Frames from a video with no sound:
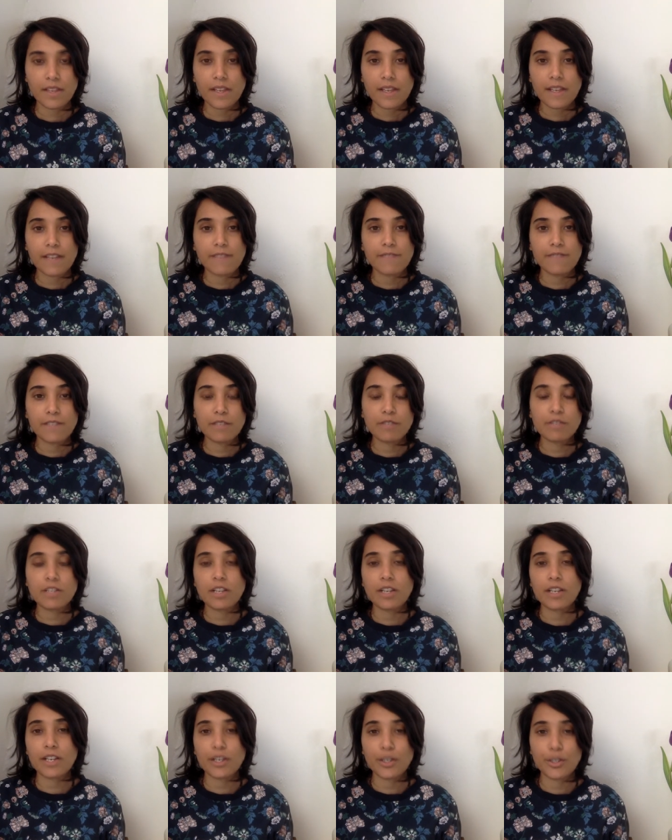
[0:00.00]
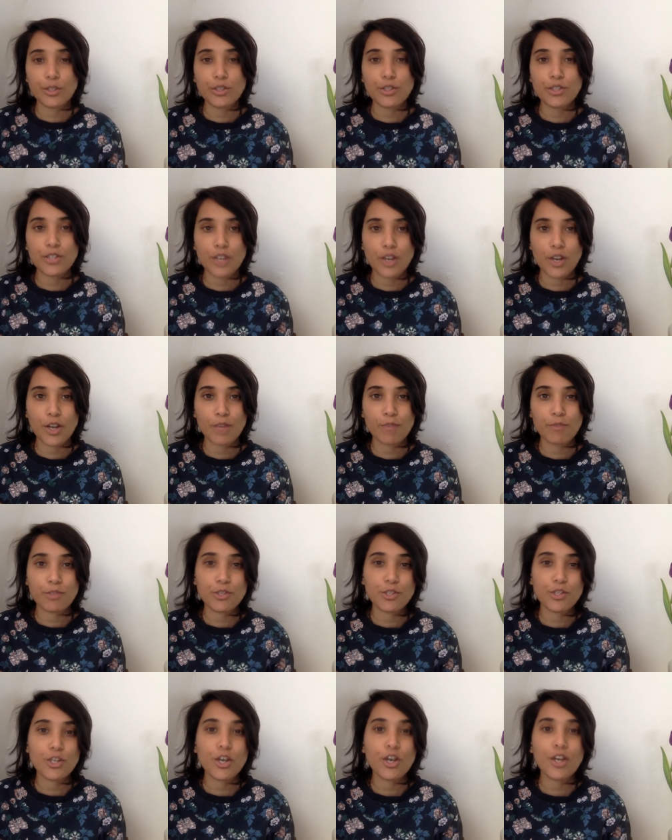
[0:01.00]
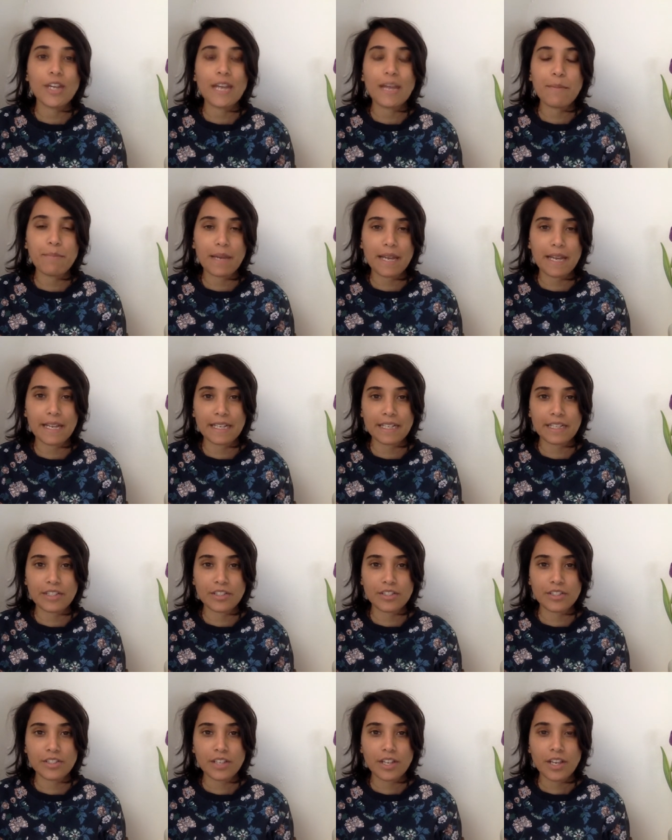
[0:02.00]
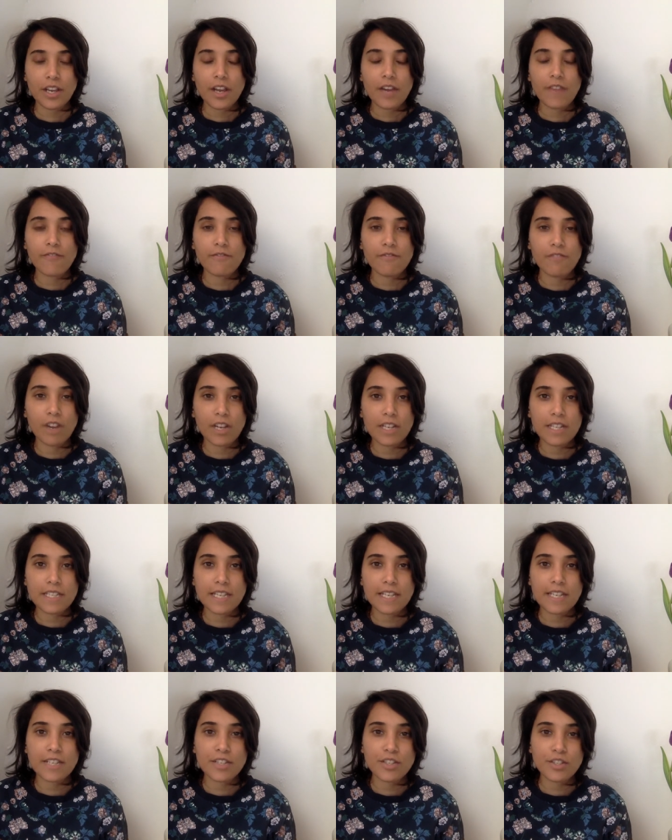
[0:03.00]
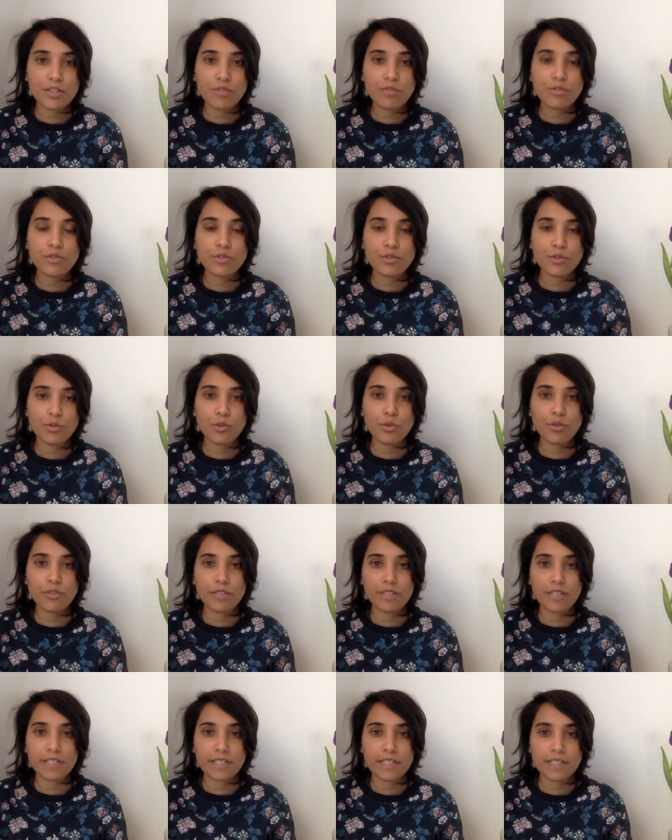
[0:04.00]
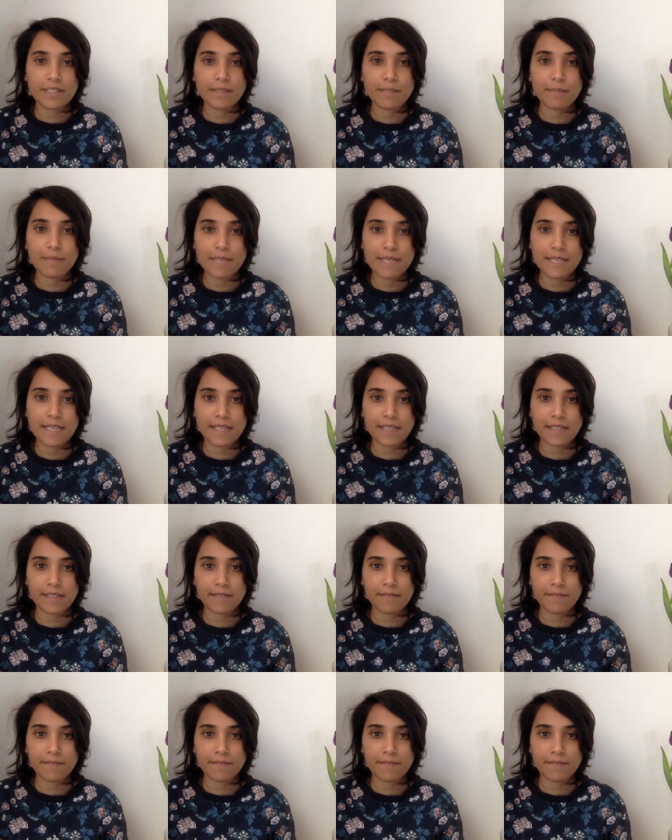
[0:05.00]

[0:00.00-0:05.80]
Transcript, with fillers: It feels like a good time to turn a page and write a new story into being.